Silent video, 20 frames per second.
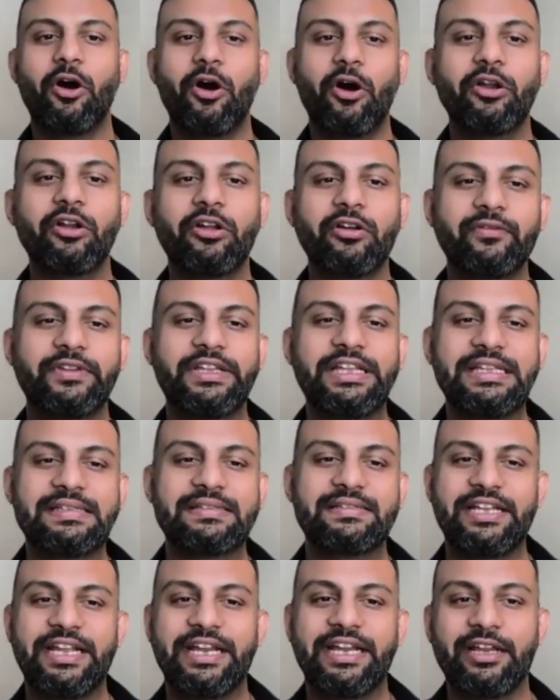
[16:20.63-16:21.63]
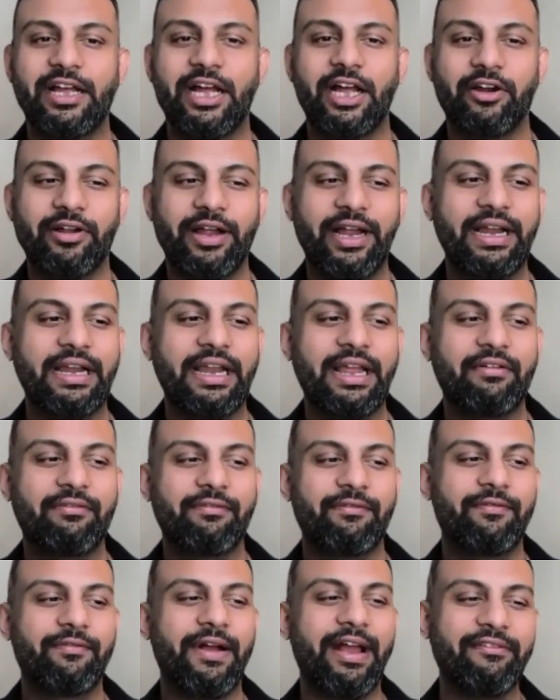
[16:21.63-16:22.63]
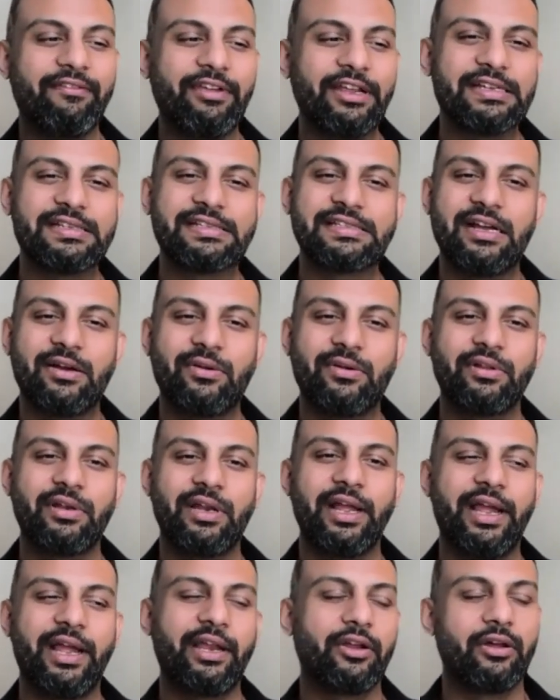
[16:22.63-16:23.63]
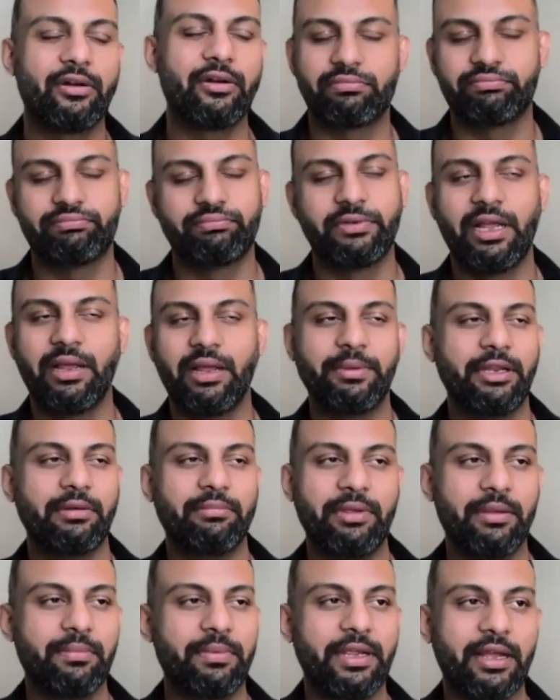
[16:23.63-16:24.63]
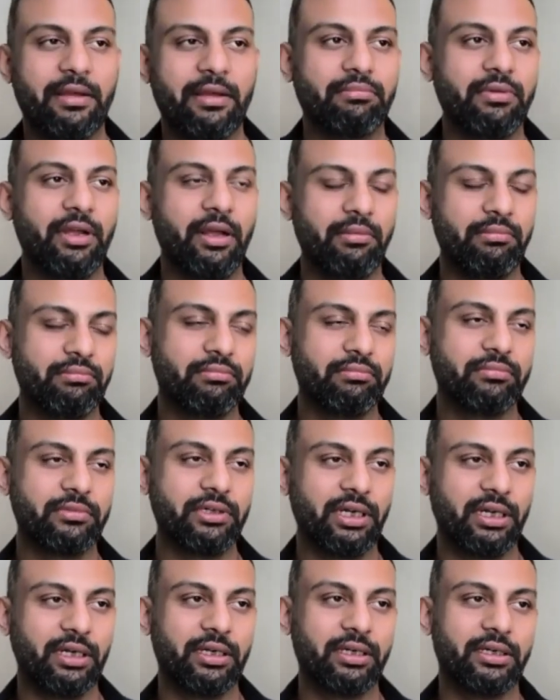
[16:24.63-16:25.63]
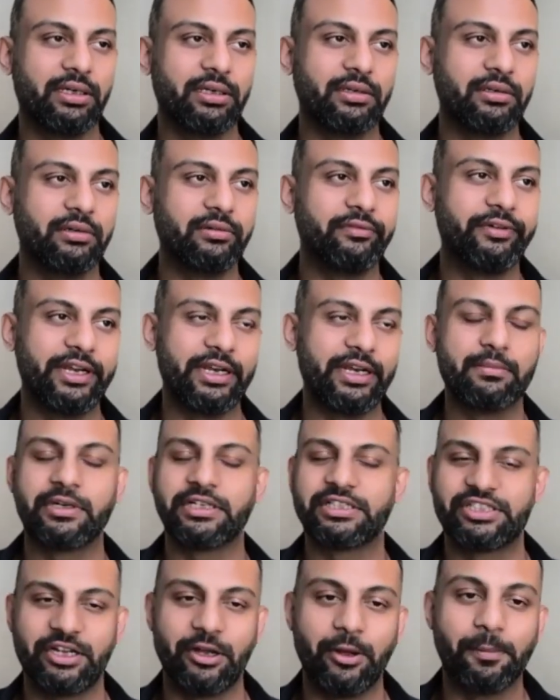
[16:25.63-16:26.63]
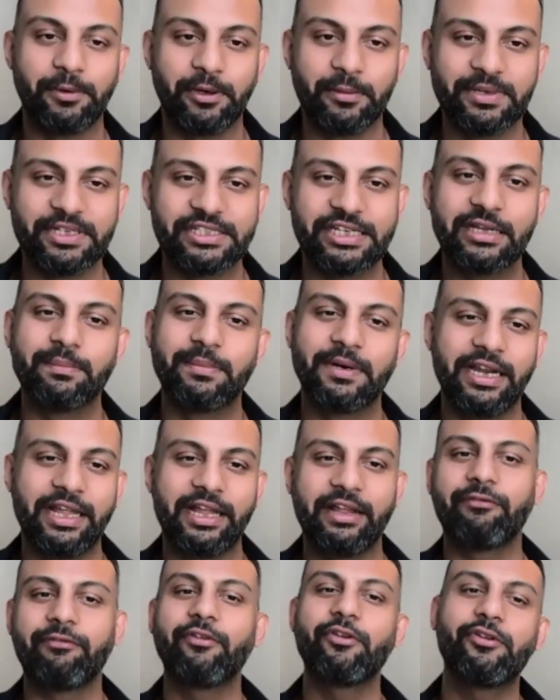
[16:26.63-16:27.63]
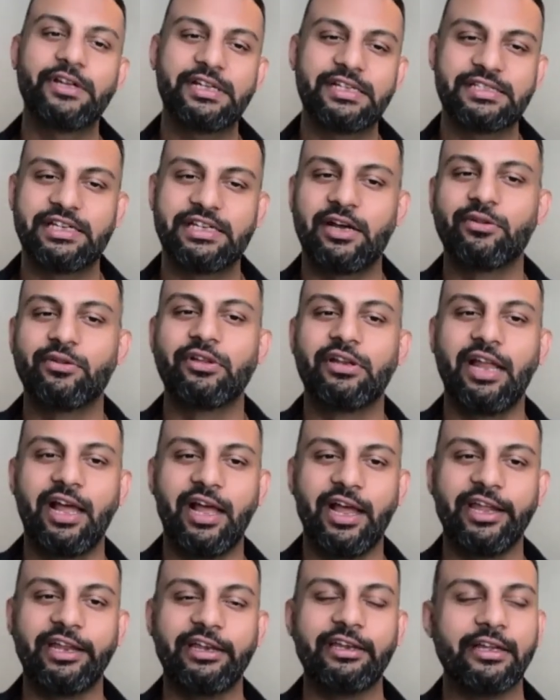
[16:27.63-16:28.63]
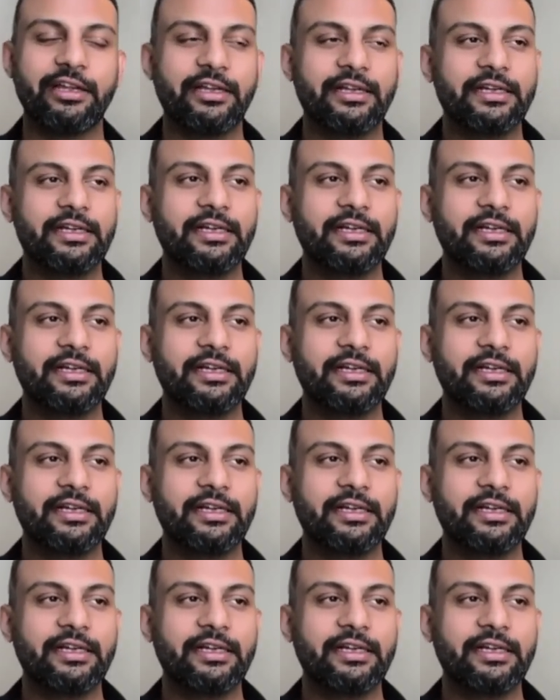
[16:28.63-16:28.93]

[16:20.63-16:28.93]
all of these data, right? Like 5 years down the line, or I mean, maybe I'm very much optimistic, but like few years down the line,